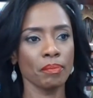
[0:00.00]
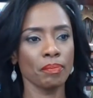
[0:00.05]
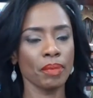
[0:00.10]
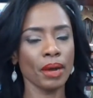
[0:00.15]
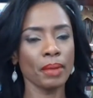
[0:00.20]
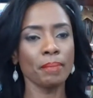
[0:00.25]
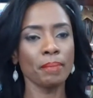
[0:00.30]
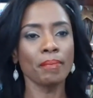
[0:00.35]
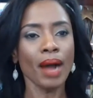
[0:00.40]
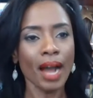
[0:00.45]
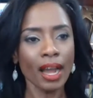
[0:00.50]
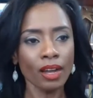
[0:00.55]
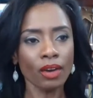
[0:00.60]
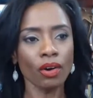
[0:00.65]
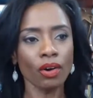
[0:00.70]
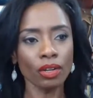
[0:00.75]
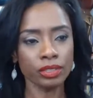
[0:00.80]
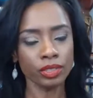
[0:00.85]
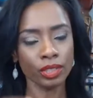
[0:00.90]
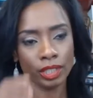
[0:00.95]
But my
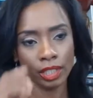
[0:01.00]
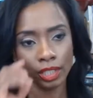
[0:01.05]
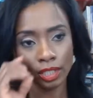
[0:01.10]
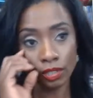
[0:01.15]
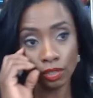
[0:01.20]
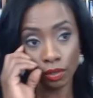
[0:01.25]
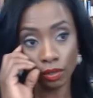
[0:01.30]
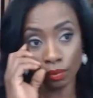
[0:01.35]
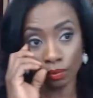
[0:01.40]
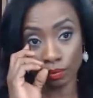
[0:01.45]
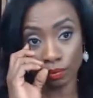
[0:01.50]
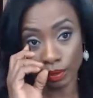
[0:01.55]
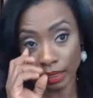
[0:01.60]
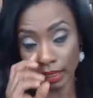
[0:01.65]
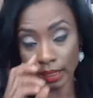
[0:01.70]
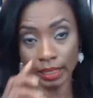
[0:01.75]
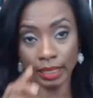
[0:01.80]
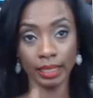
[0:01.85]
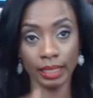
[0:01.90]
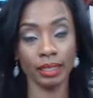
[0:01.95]
alter ego,
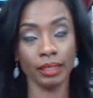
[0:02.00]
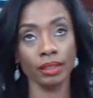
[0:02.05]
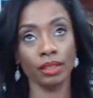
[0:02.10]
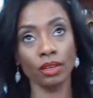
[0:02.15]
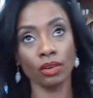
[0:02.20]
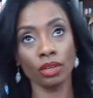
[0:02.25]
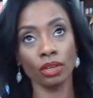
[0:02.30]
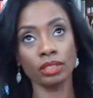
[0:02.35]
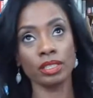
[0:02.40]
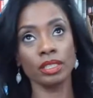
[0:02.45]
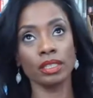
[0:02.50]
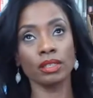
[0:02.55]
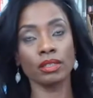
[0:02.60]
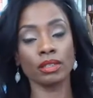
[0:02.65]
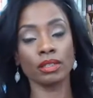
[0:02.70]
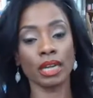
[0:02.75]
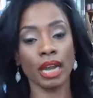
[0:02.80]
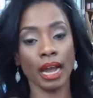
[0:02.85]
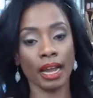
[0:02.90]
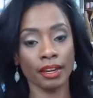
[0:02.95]
really, the alter ego
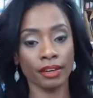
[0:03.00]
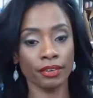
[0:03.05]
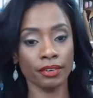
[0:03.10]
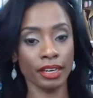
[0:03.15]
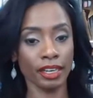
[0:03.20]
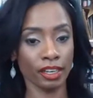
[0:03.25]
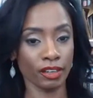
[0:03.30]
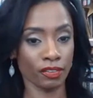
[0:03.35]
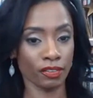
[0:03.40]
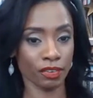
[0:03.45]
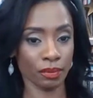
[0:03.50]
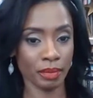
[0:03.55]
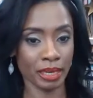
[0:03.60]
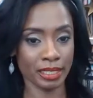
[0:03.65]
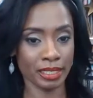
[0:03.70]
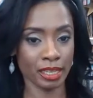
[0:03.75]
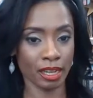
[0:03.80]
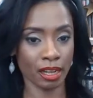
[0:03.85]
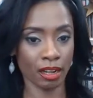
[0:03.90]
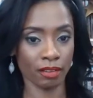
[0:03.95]
that I created for
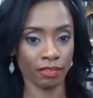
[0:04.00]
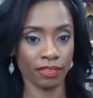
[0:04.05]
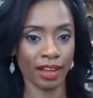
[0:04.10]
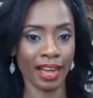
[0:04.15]
myself,